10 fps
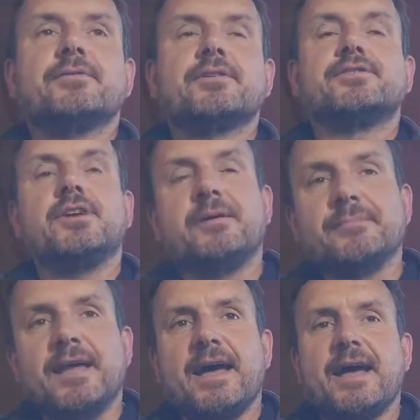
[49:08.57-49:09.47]

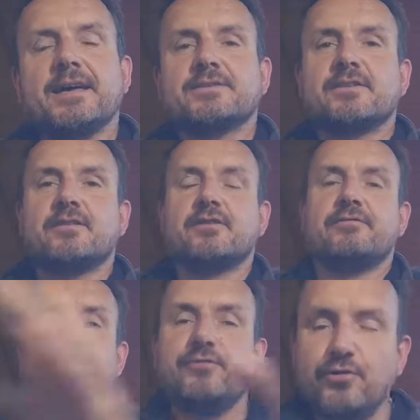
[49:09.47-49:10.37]
gymnast, to the
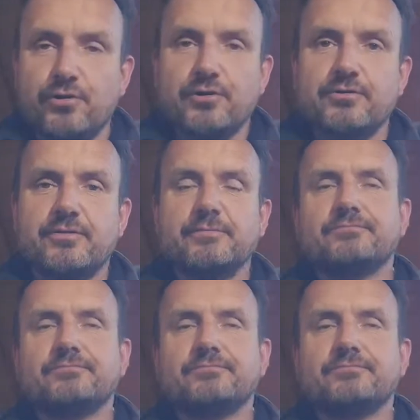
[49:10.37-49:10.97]
food,